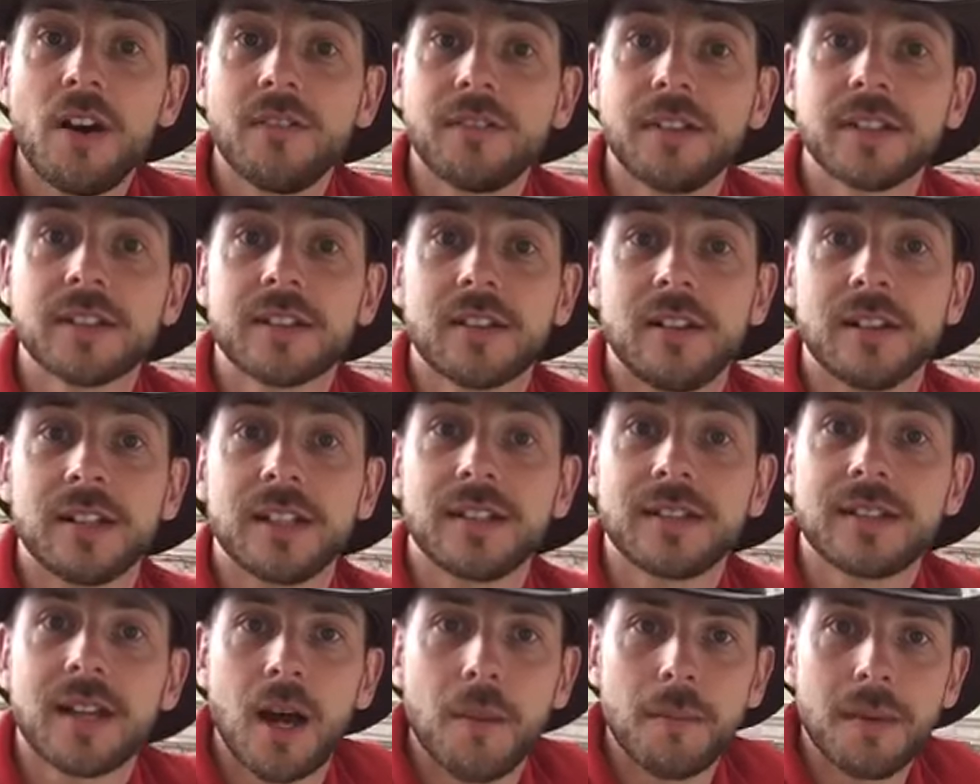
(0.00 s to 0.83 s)
decided
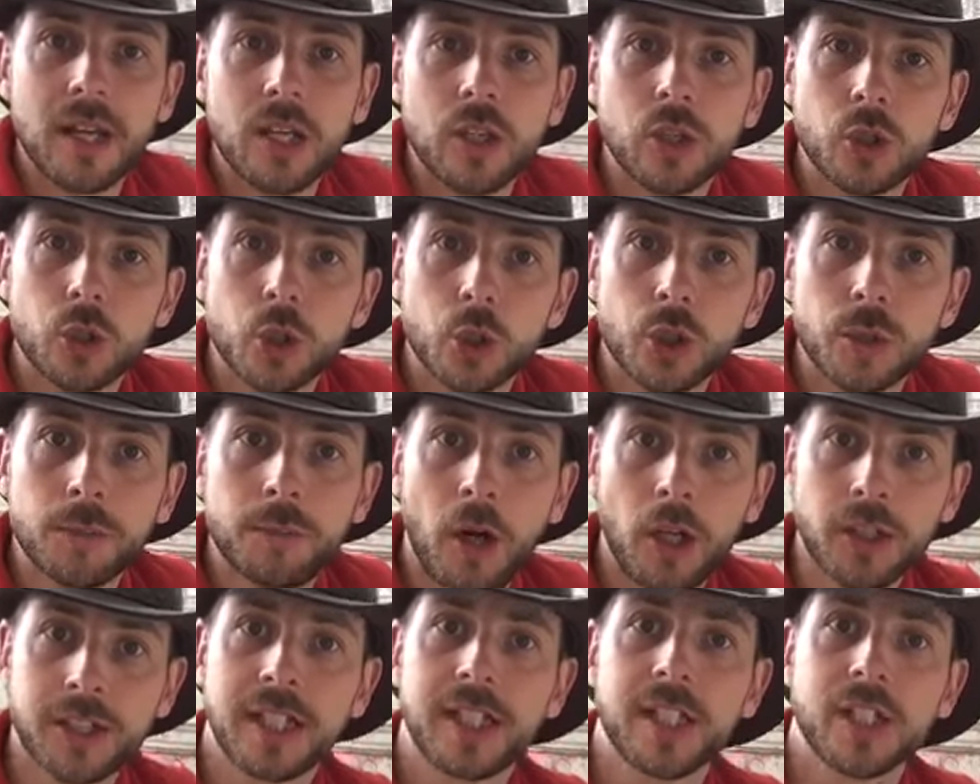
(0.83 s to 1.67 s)
to come into the
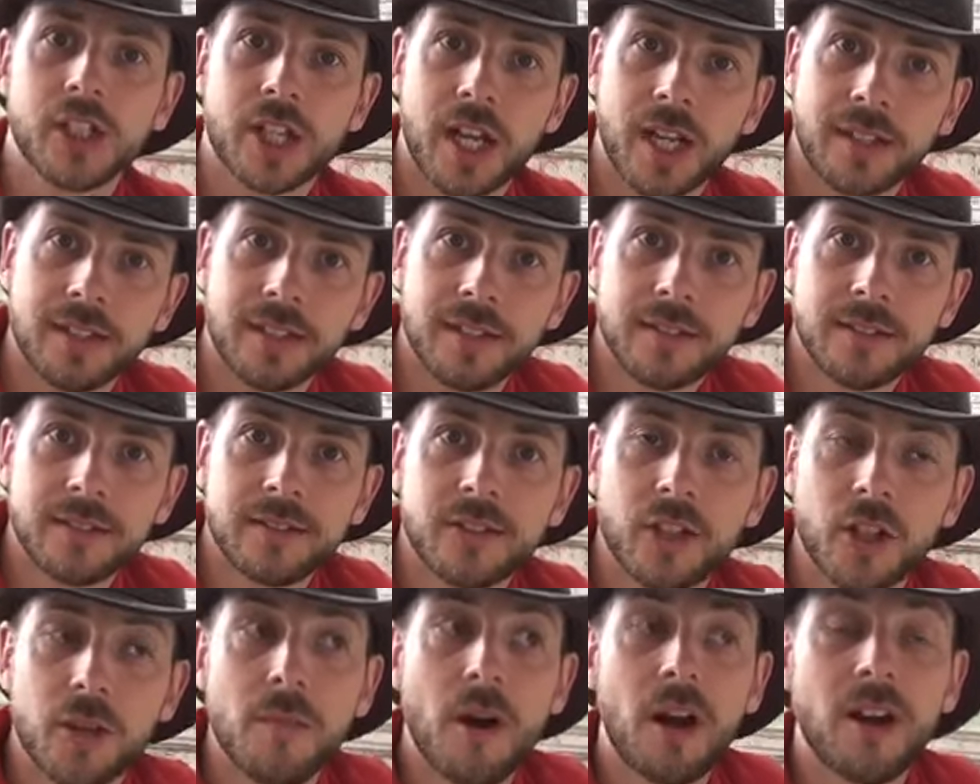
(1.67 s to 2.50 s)
potting shed.
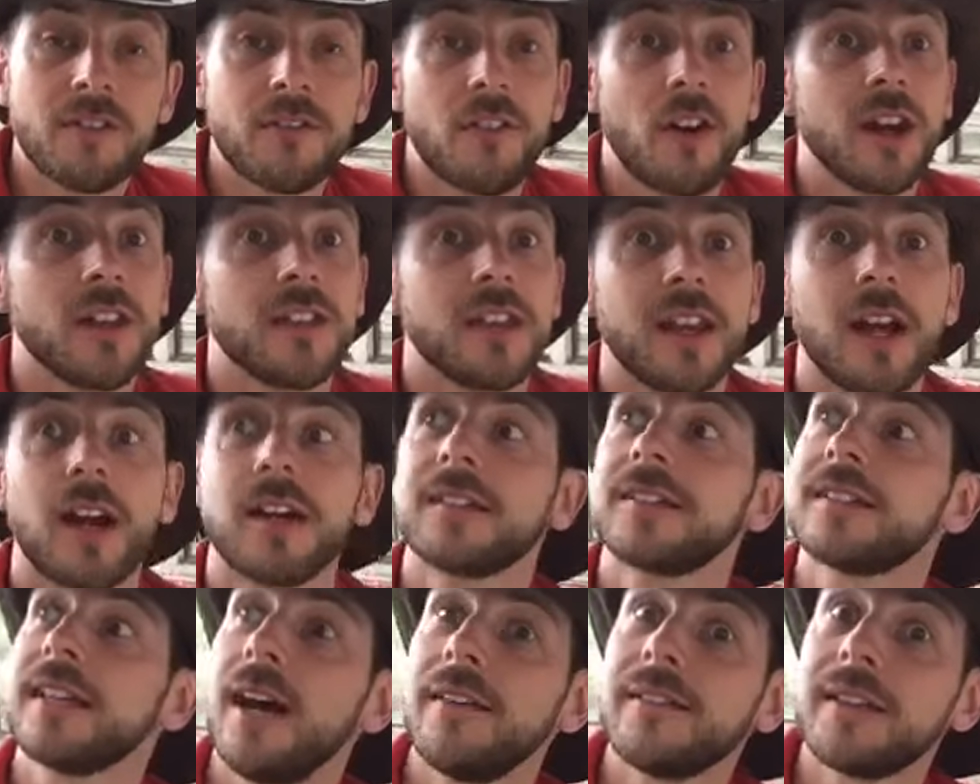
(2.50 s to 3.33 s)
So you might find that I
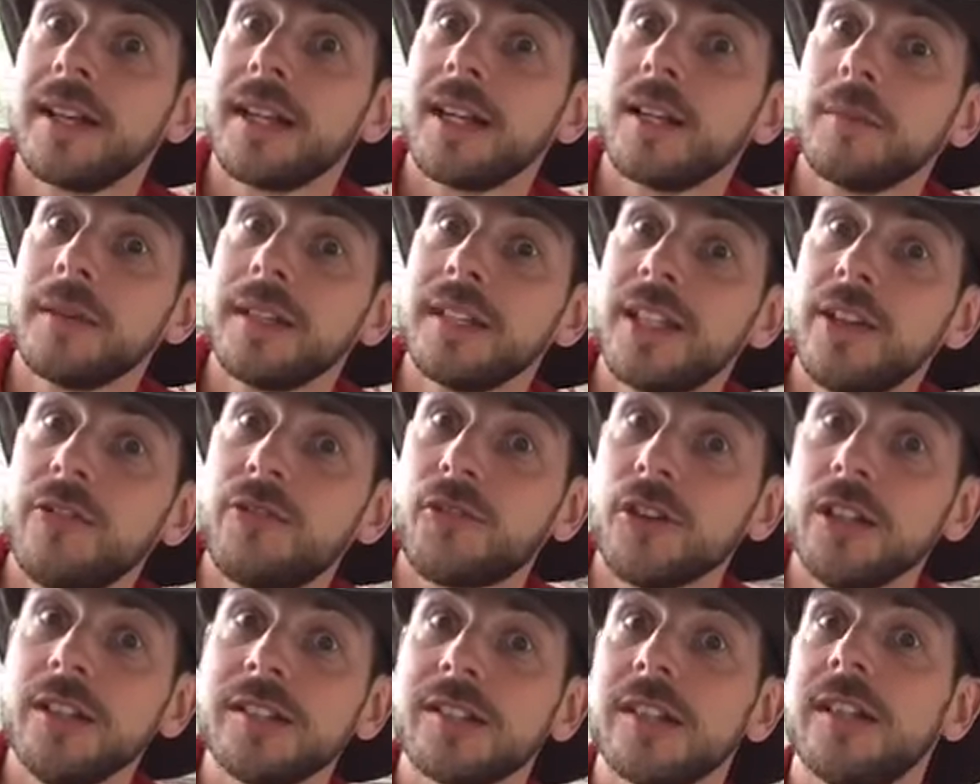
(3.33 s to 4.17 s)
sound a little bit
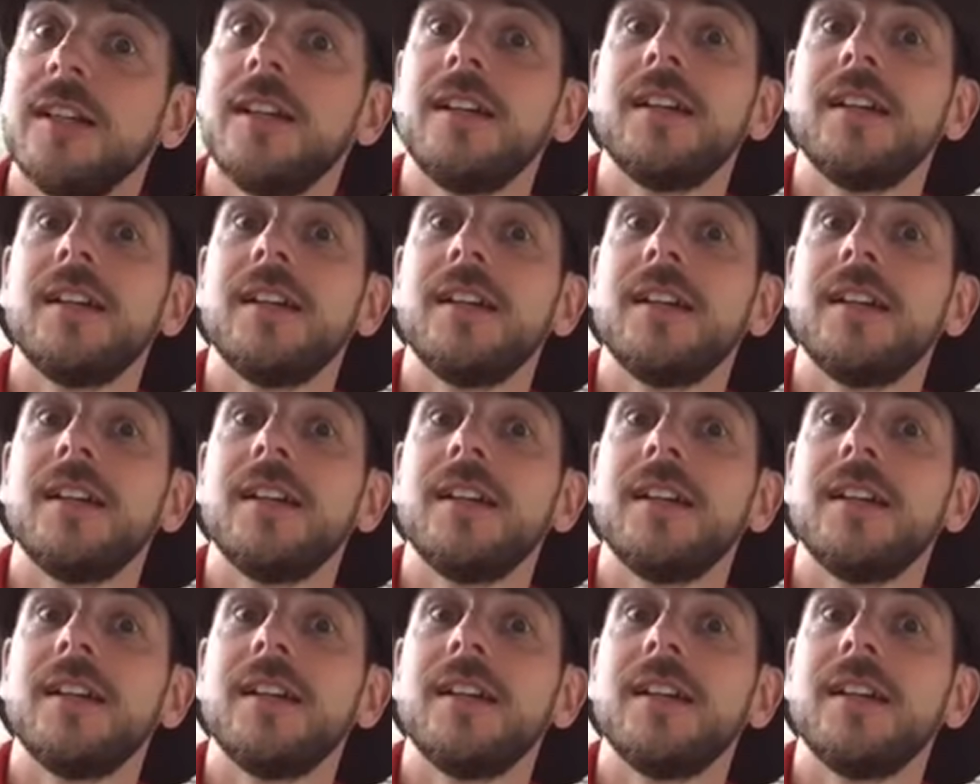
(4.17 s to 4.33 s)
different.